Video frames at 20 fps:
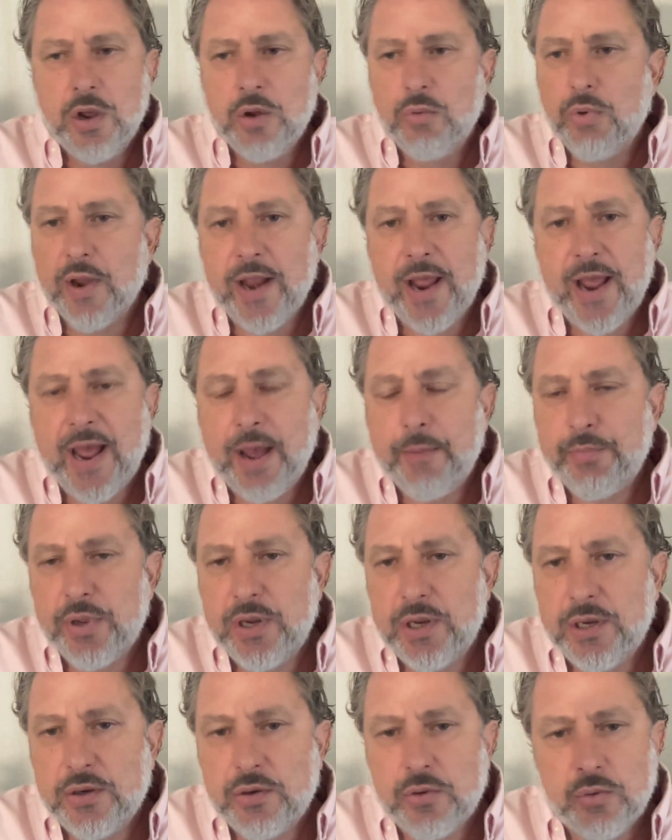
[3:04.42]
what
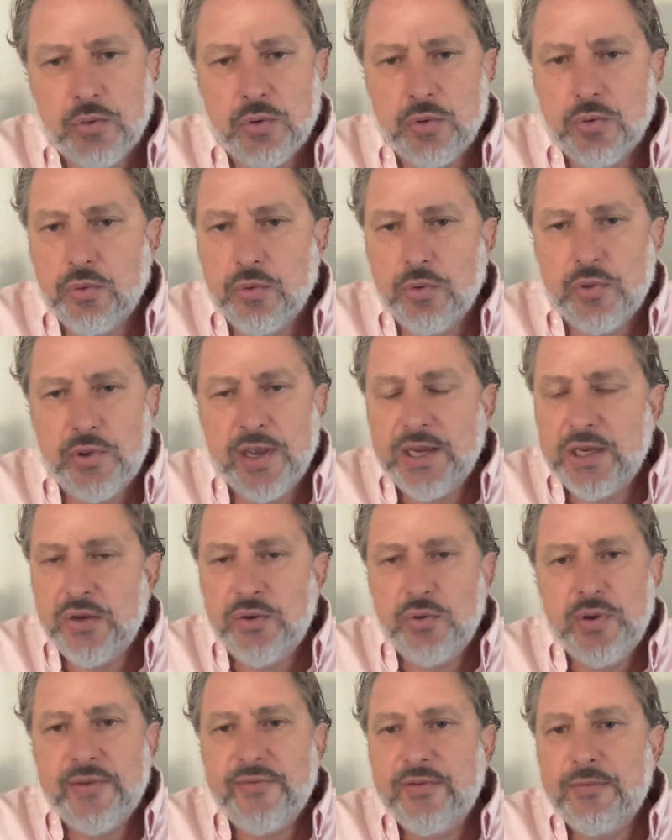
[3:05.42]
happened or that
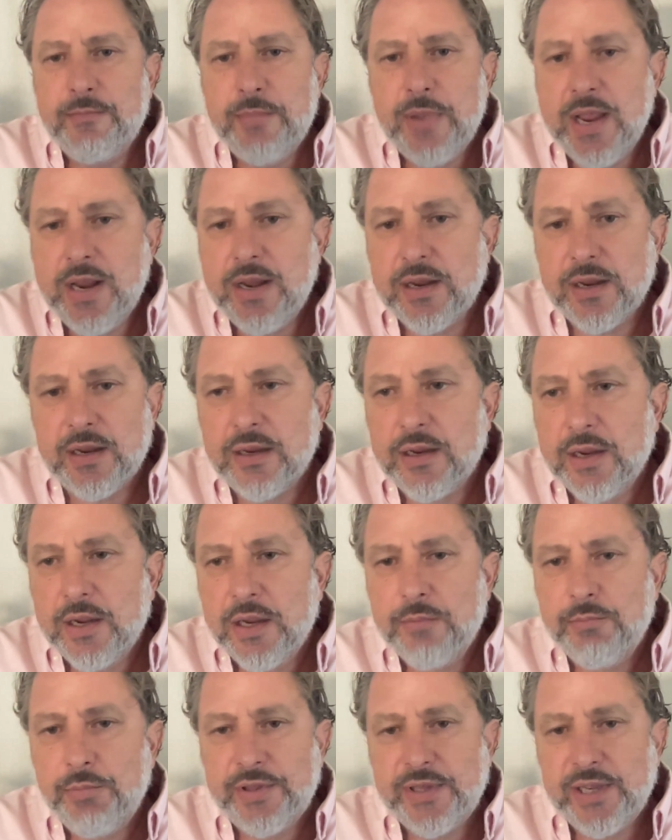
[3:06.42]
you even made it,
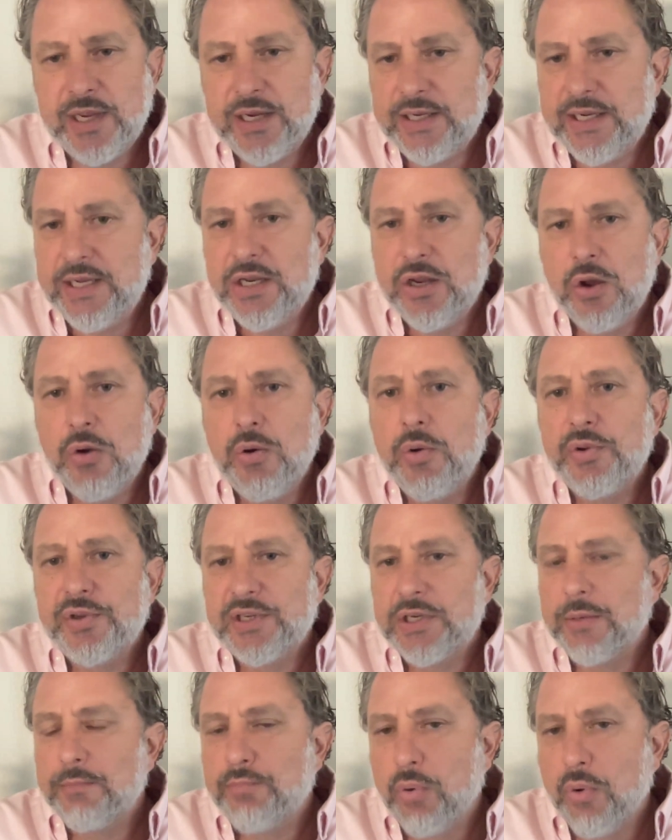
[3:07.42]
but they did know it was
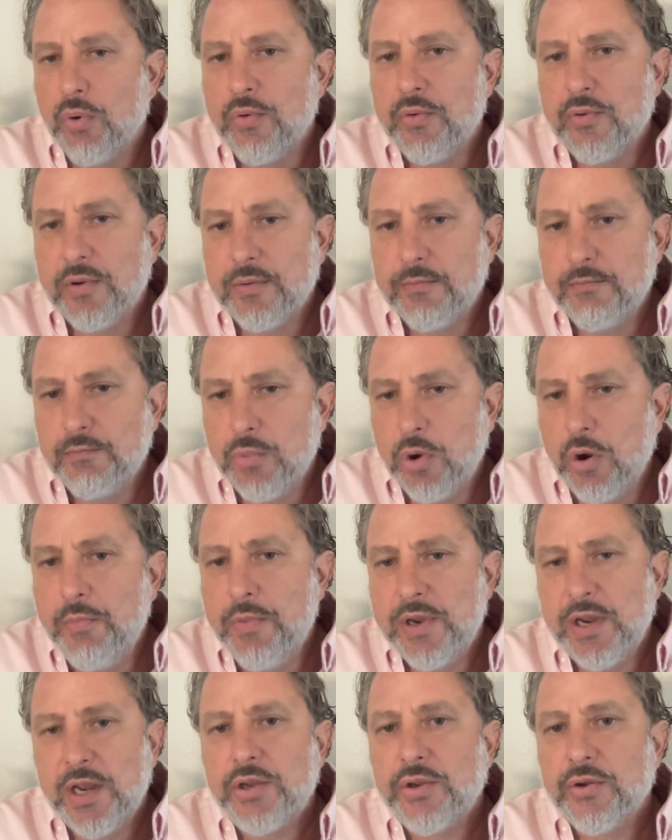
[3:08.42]
an important
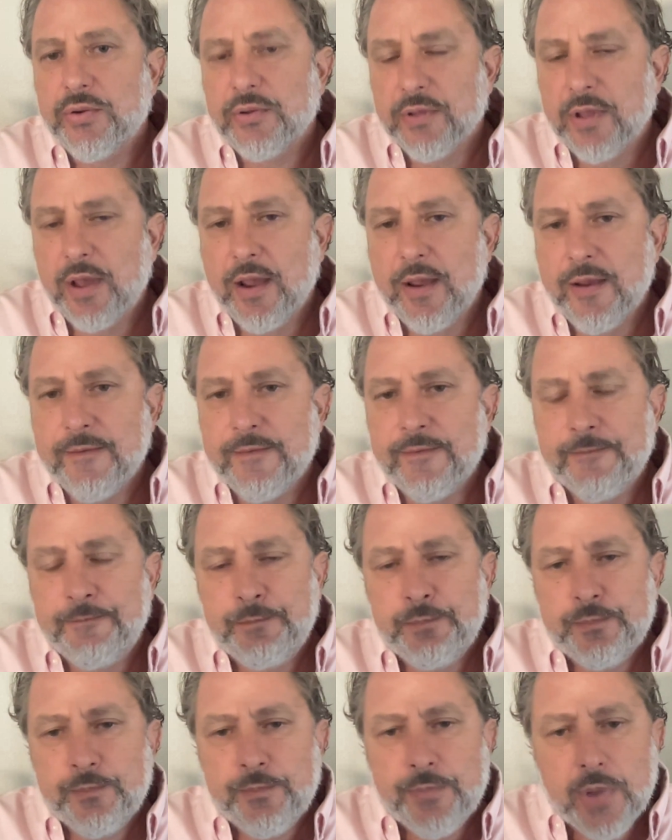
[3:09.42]
moment in your life.
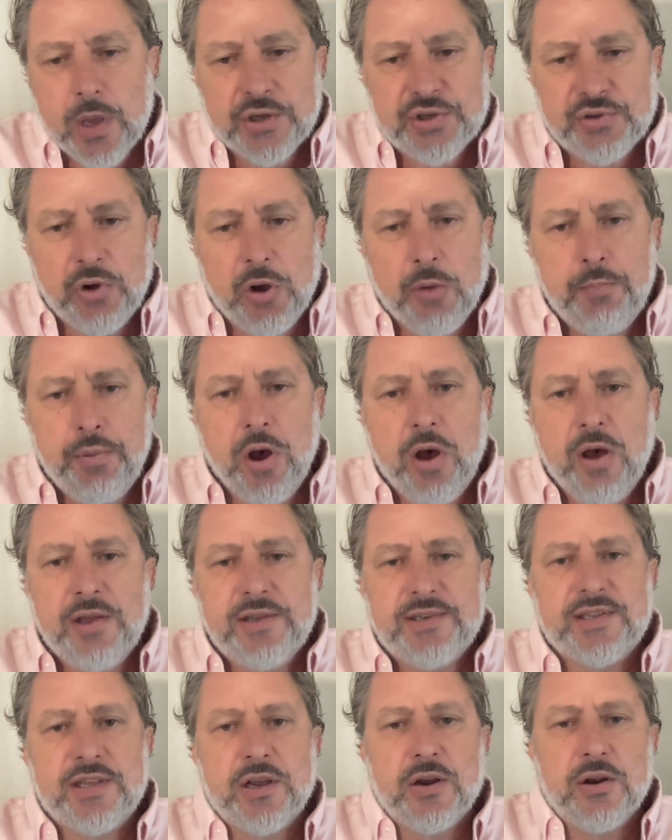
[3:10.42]
So I'll
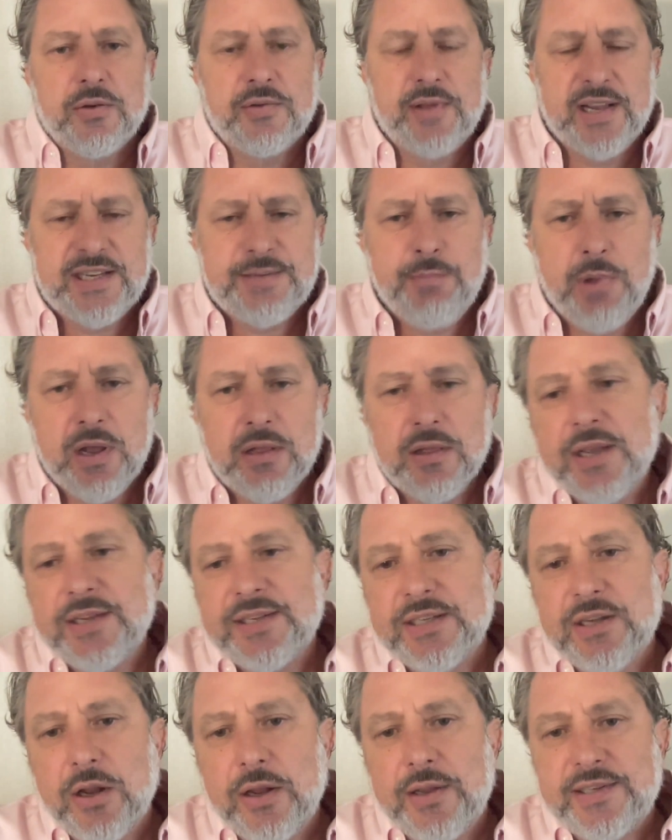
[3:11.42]
pause there. That's my
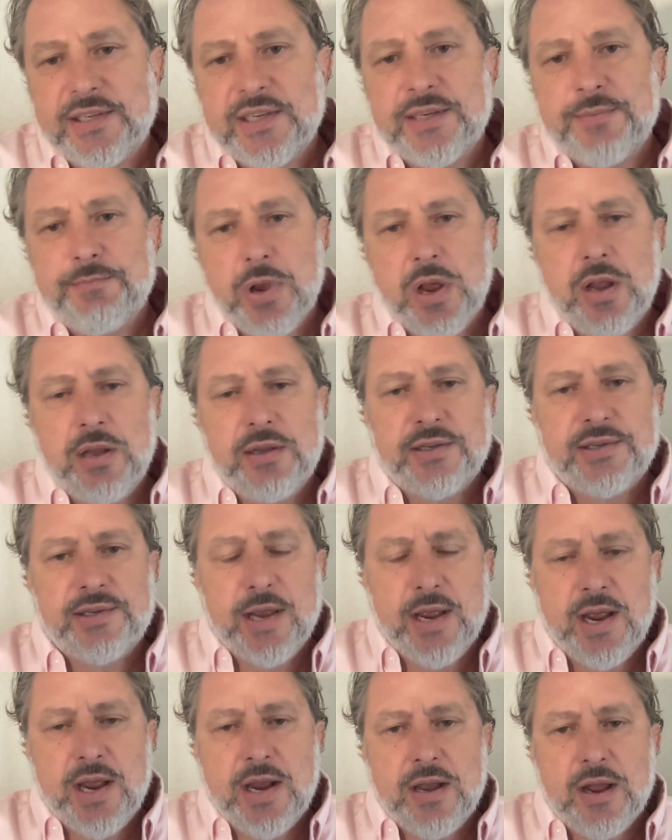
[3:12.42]
lesson on suspense,
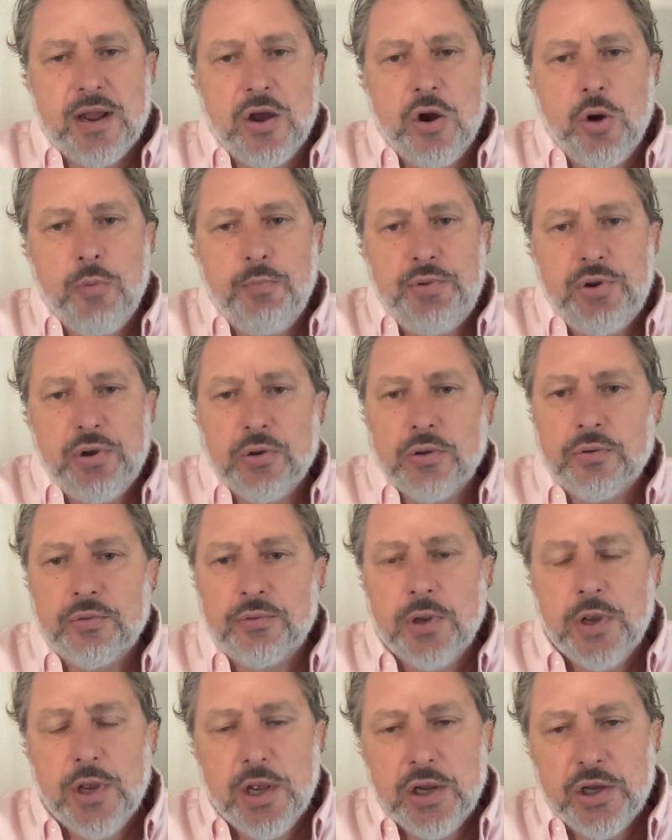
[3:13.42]
and I hope you'll
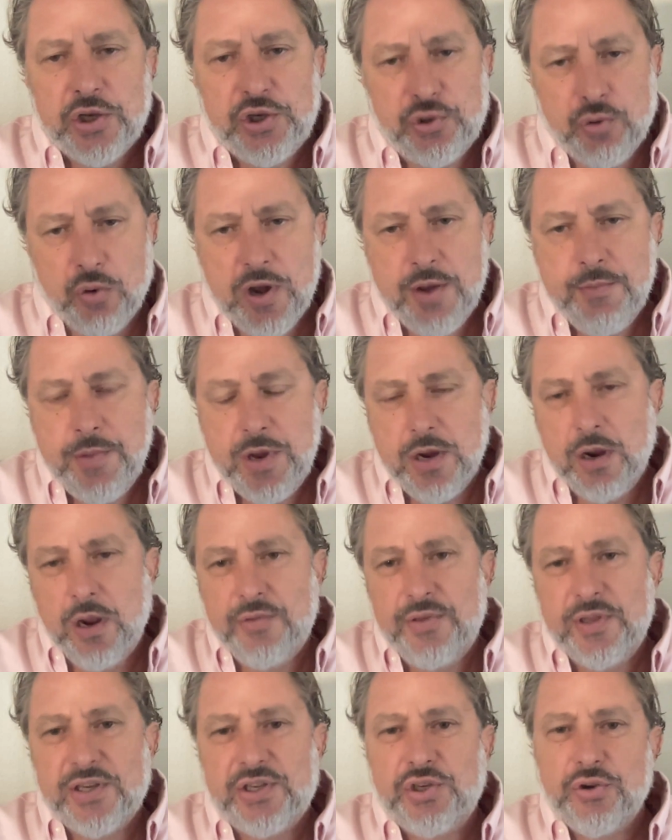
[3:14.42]
join me
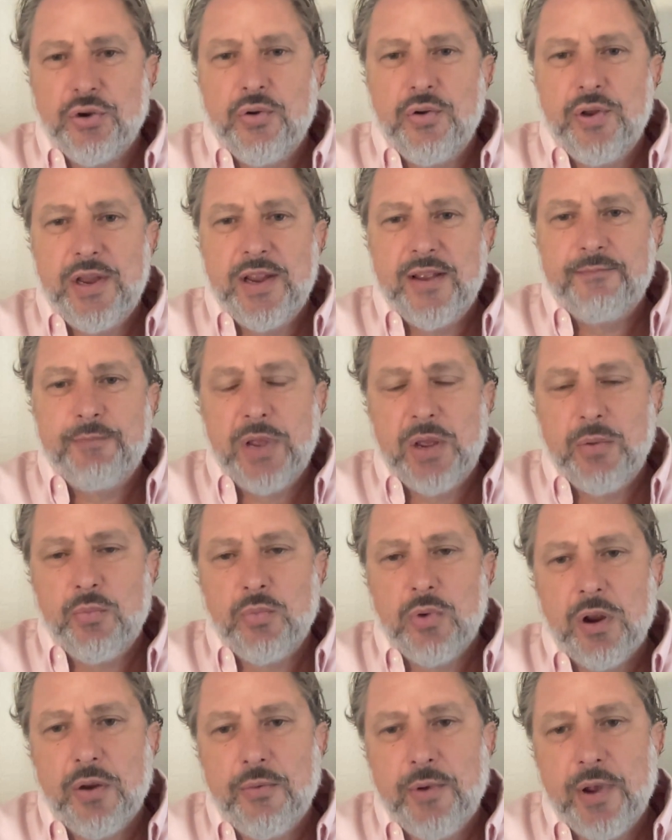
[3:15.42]
on this journey of
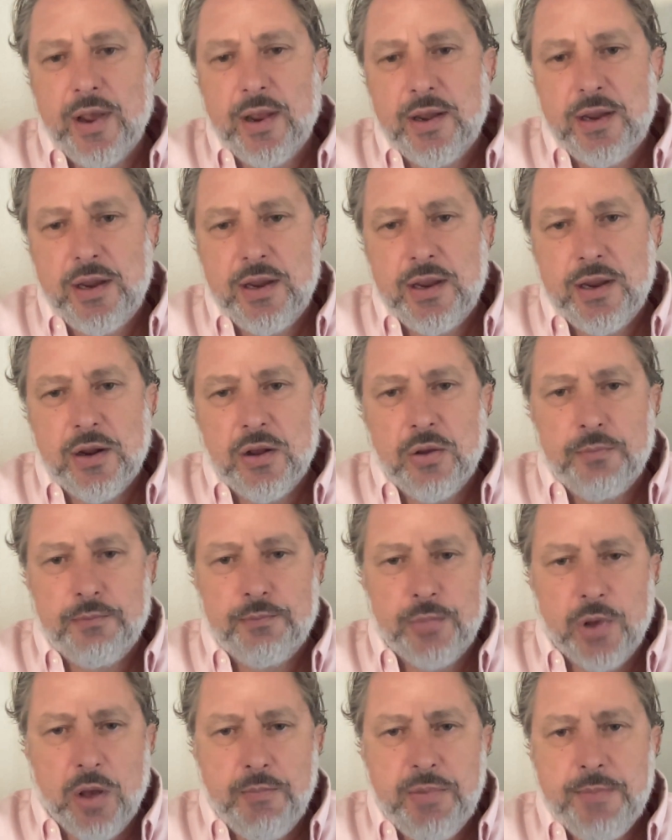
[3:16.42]
memoir writing, and I'll,
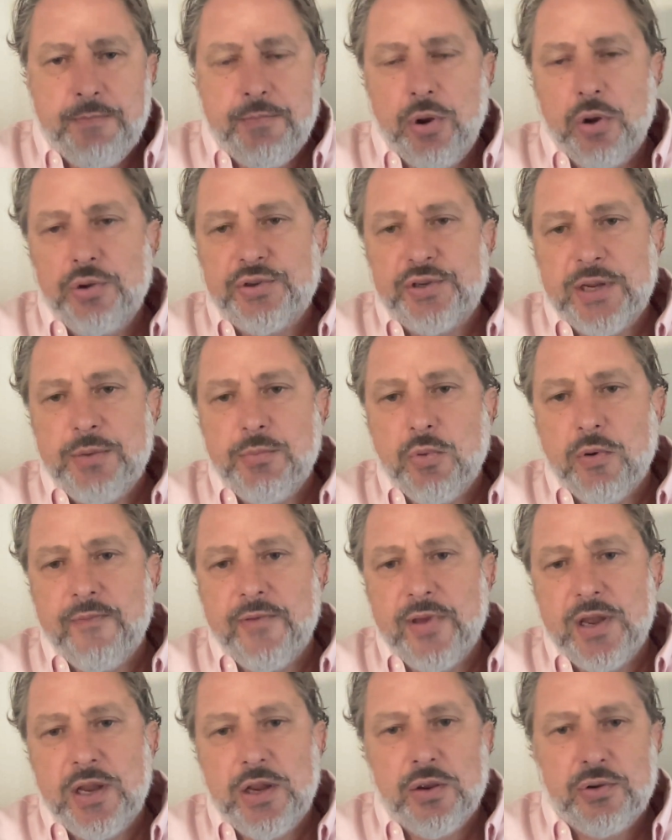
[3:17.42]
I'll be posting more
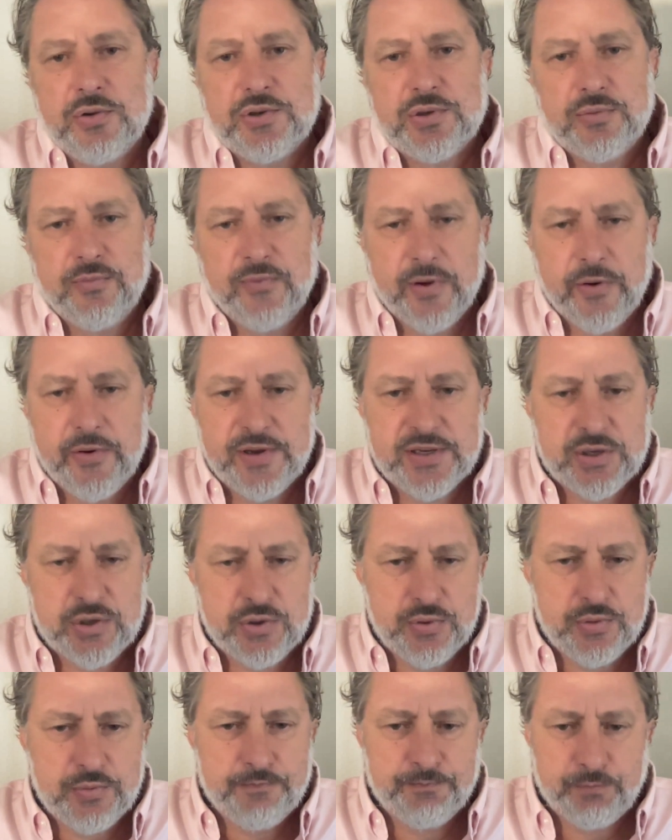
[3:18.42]
videos very
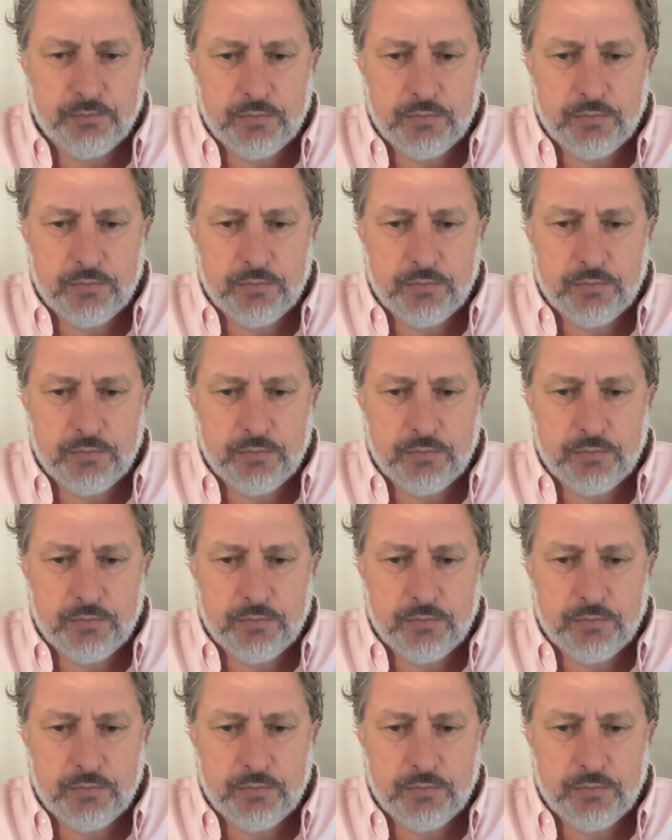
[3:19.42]
soon.